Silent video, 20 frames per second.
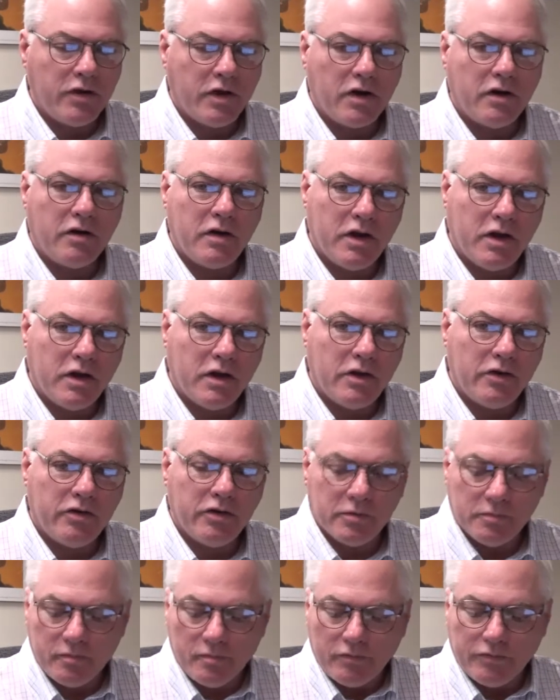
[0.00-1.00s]
there
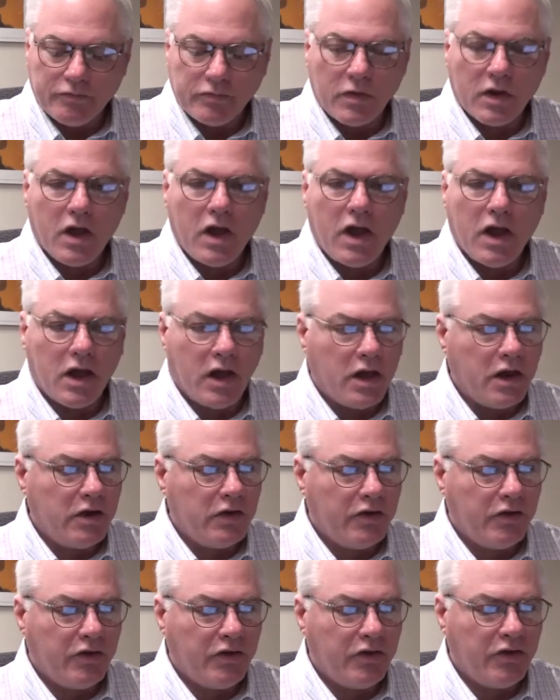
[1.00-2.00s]
is
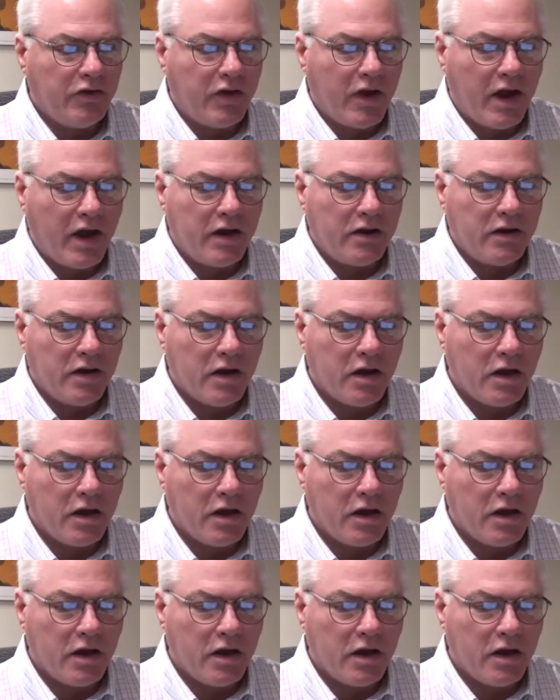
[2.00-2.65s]
a set